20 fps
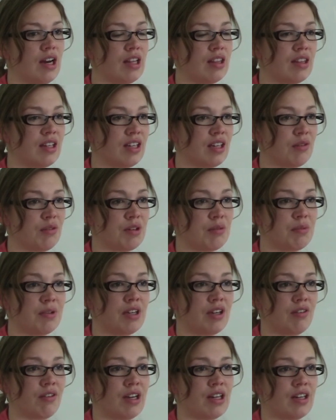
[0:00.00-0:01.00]
I think it would
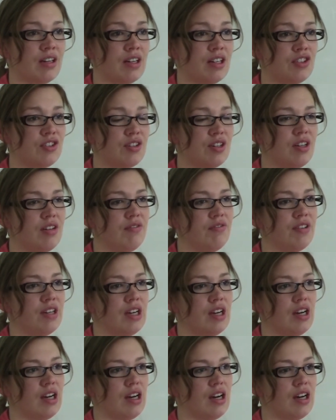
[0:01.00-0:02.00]
be a great initiative.
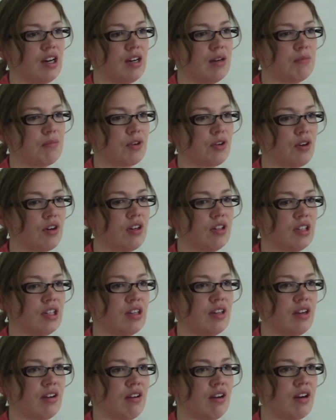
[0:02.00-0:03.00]

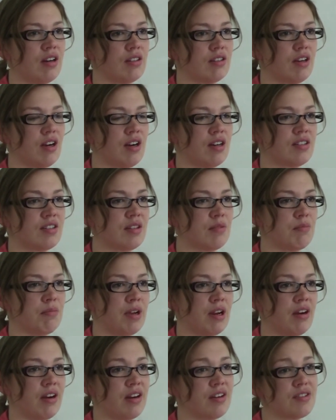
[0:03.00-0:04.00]
Currently there are some
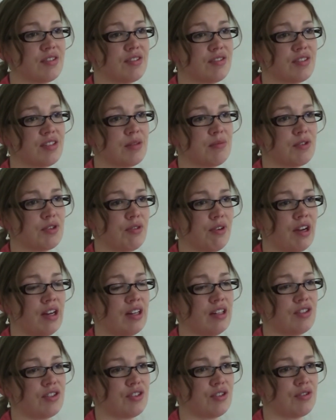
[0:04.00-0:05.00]
barriers. There's some
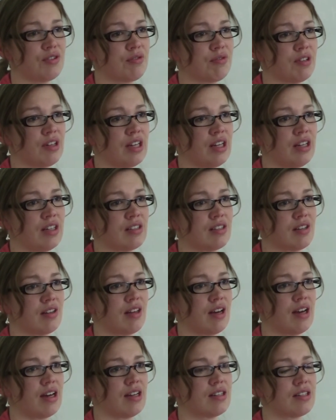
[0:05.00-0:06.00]
trade issues relating to
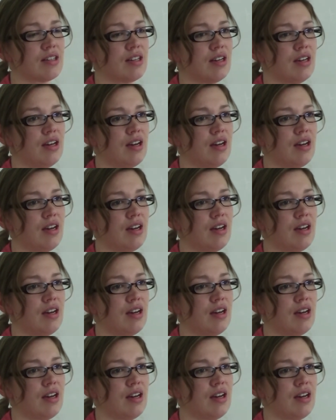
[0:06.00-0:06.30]
that.